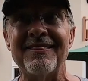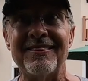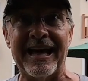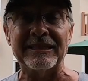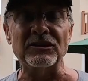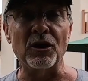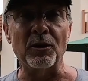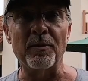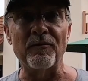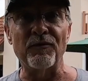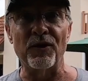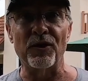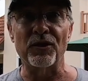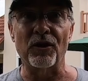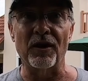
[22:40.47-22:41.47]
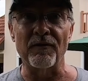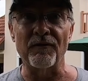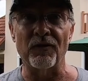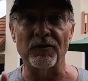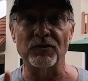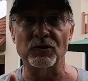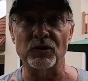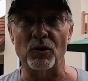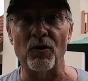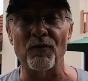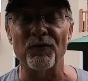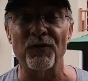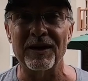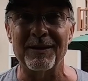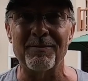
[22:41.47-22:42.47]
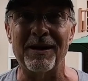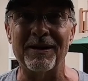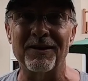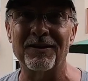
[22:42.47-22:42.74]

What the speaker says: That's going to be for the 31st, so don't forget about